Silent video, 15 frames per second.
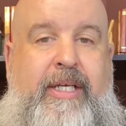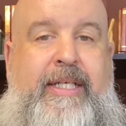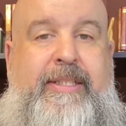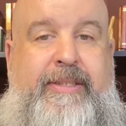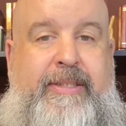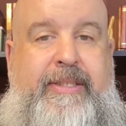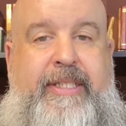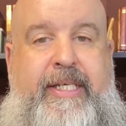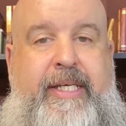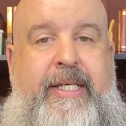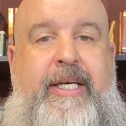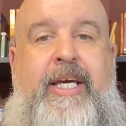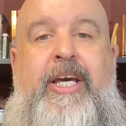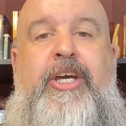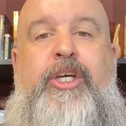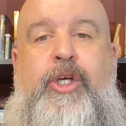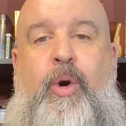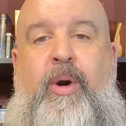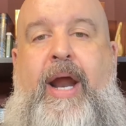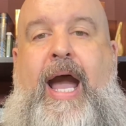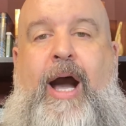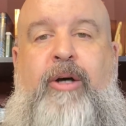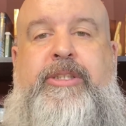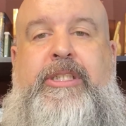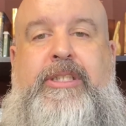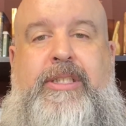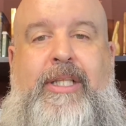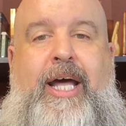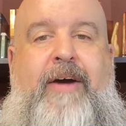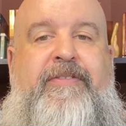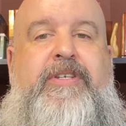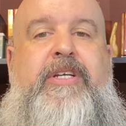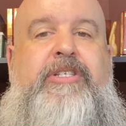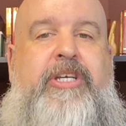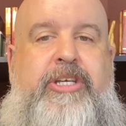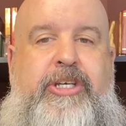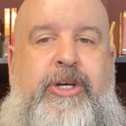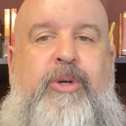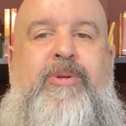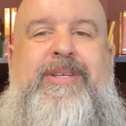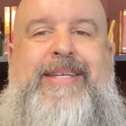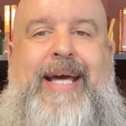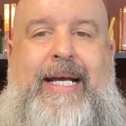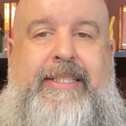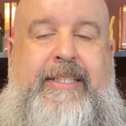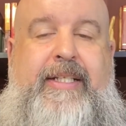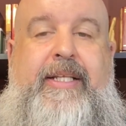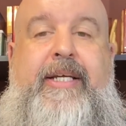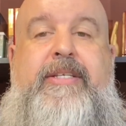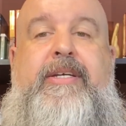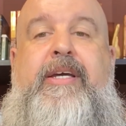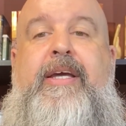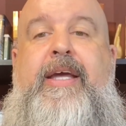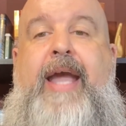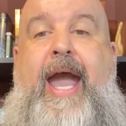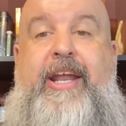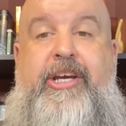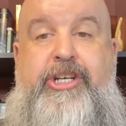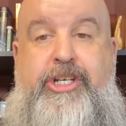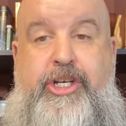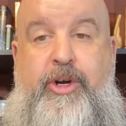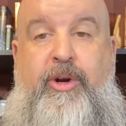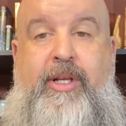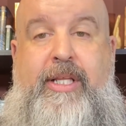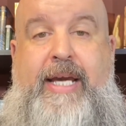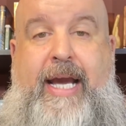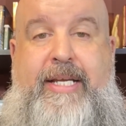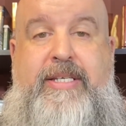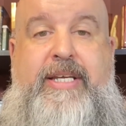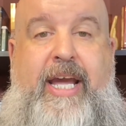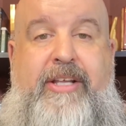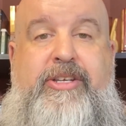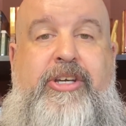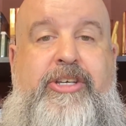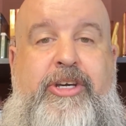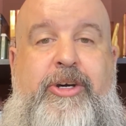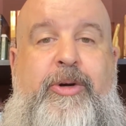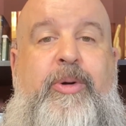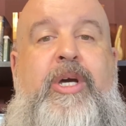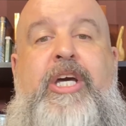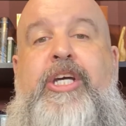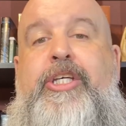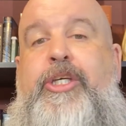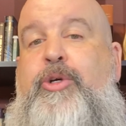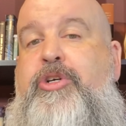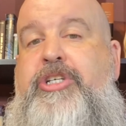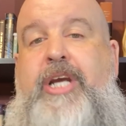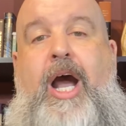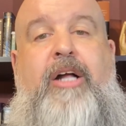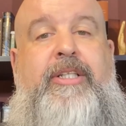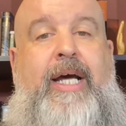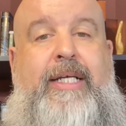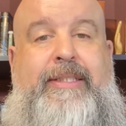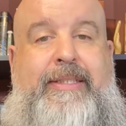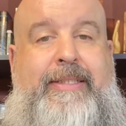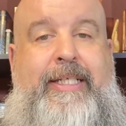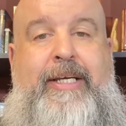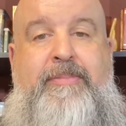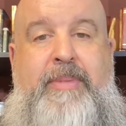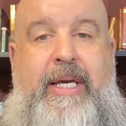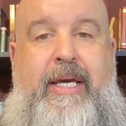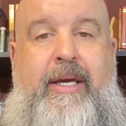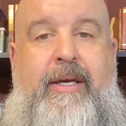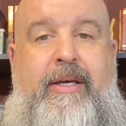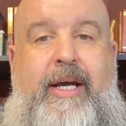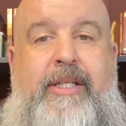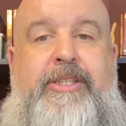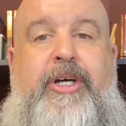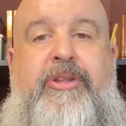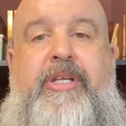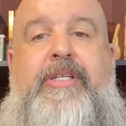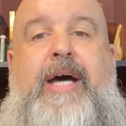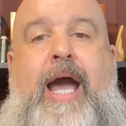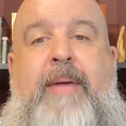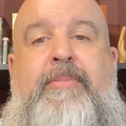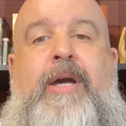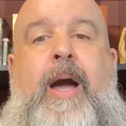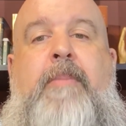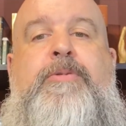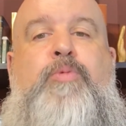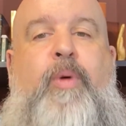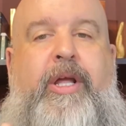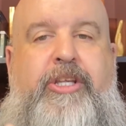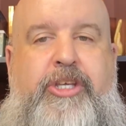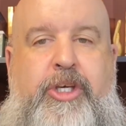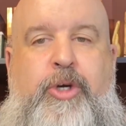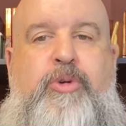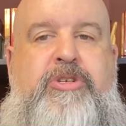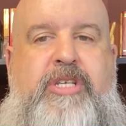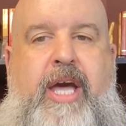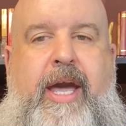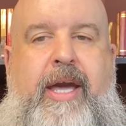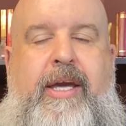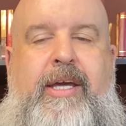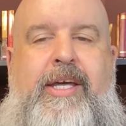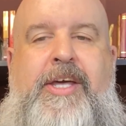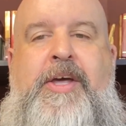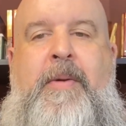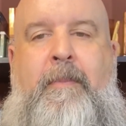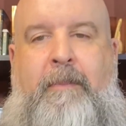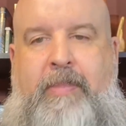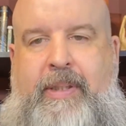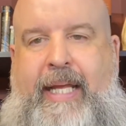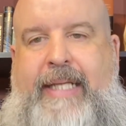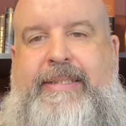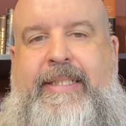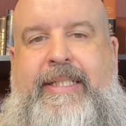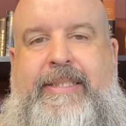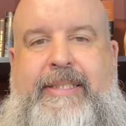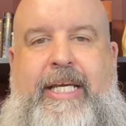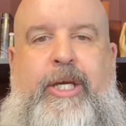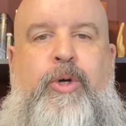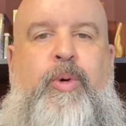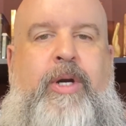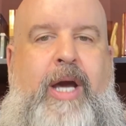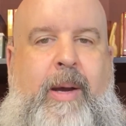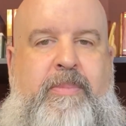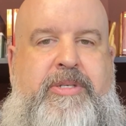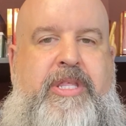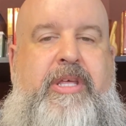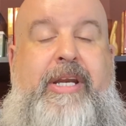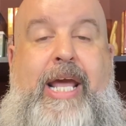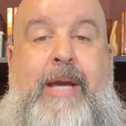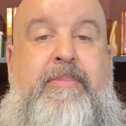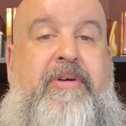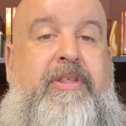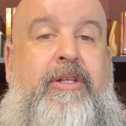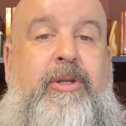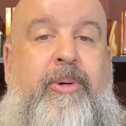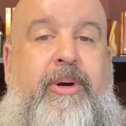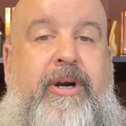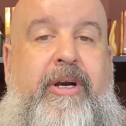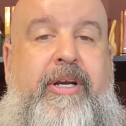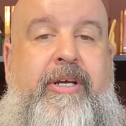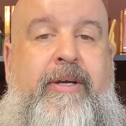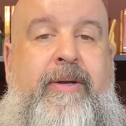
See, your house is left to you desolate. And assuredly, I say to you, you shall not see me until the time comes when you say, blessed is he who comes in the name of the Lord."